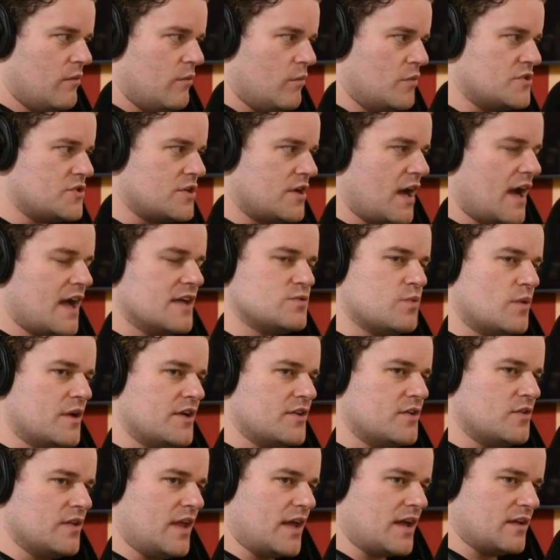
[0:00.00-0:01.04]
would you guys want
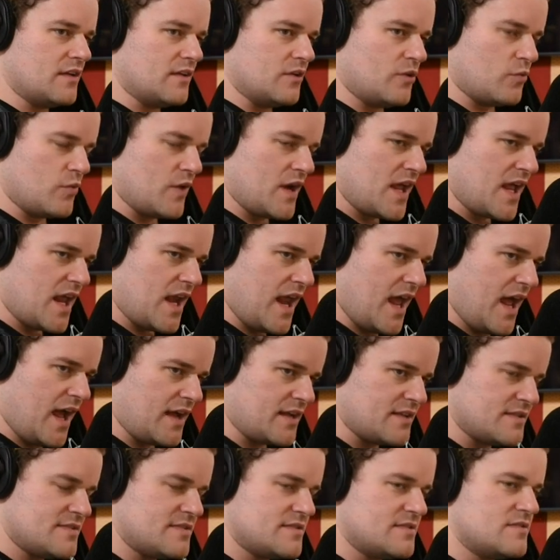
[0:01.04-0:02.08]
to do like a little
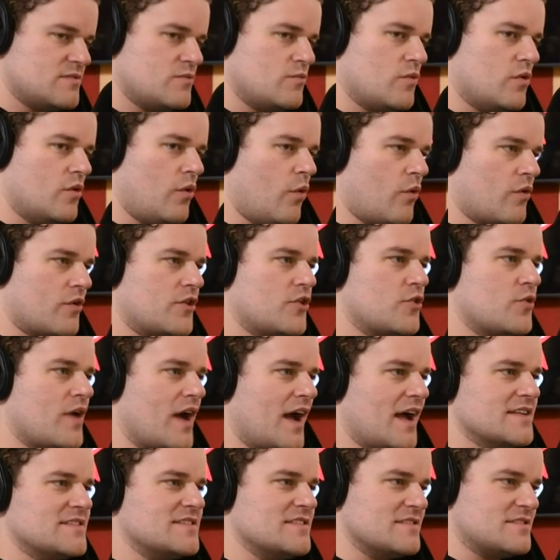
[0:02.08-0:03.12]
reconnect? We'll order you
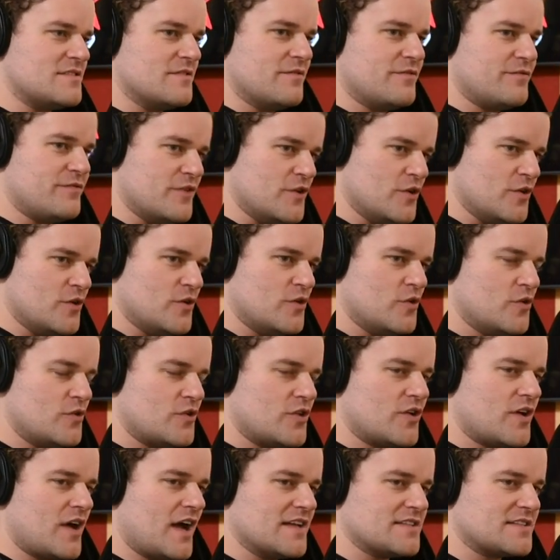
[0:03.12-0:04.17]
guys in some
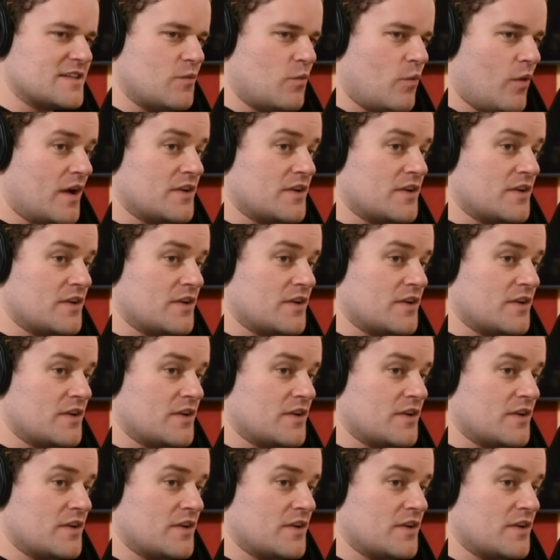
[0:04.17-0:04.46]
food. You yeah, guys can